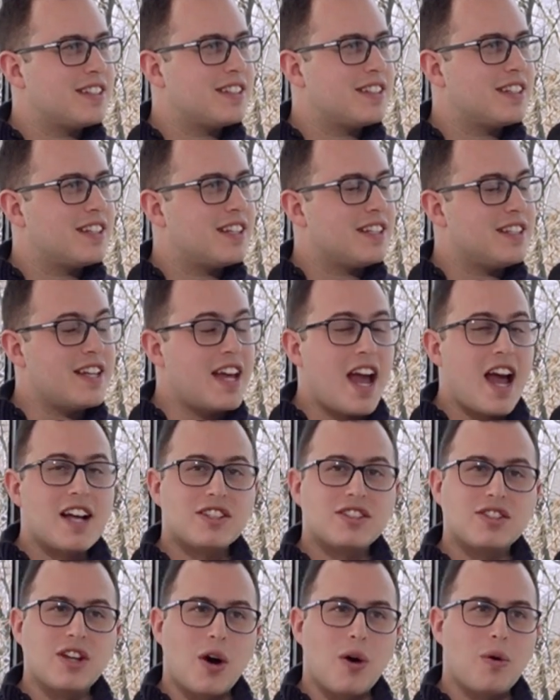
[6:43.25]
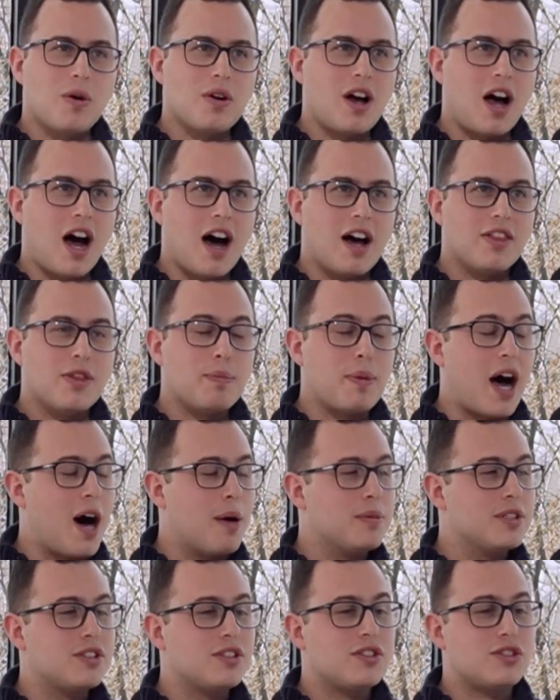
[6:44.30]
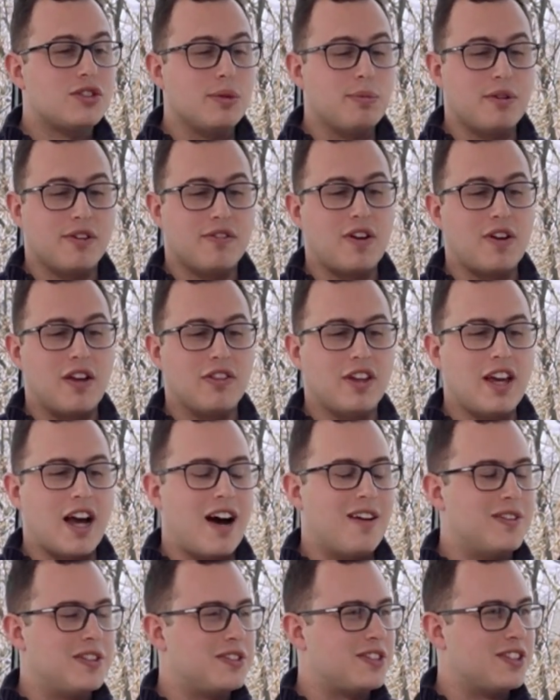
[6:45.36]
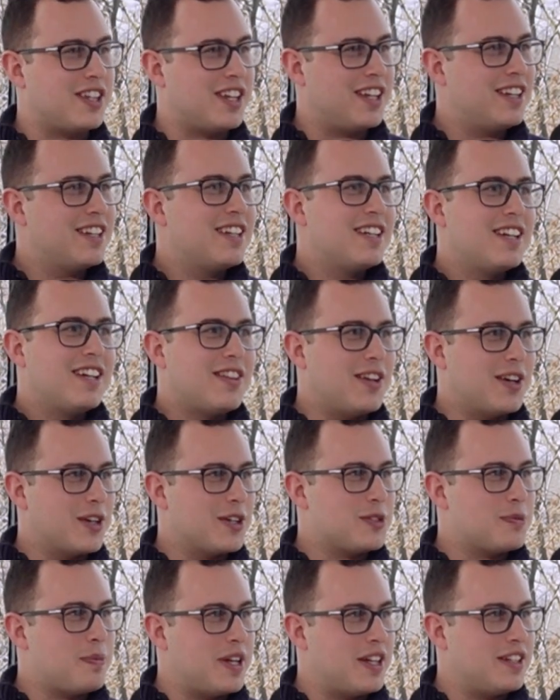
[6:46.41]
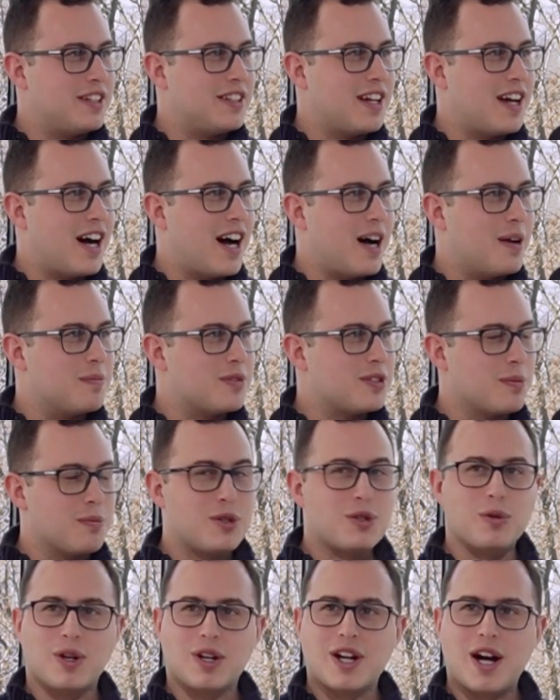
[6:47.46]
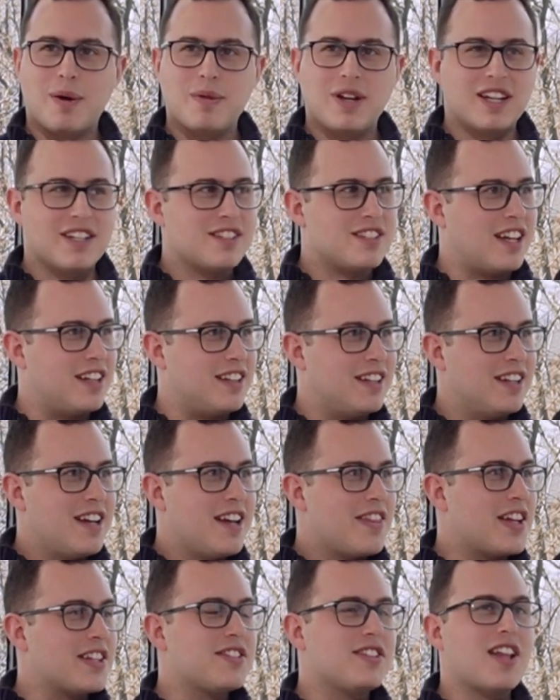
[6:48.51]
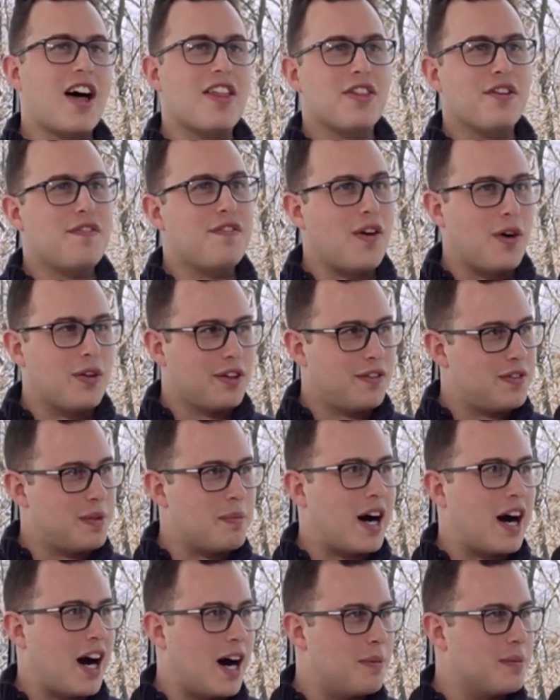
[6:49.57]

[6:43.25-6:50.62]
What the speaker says: Yeah, so the Bahamas is super friendly. Obviously, there has been some shortcomings, and that's not the fault of the Bahamas.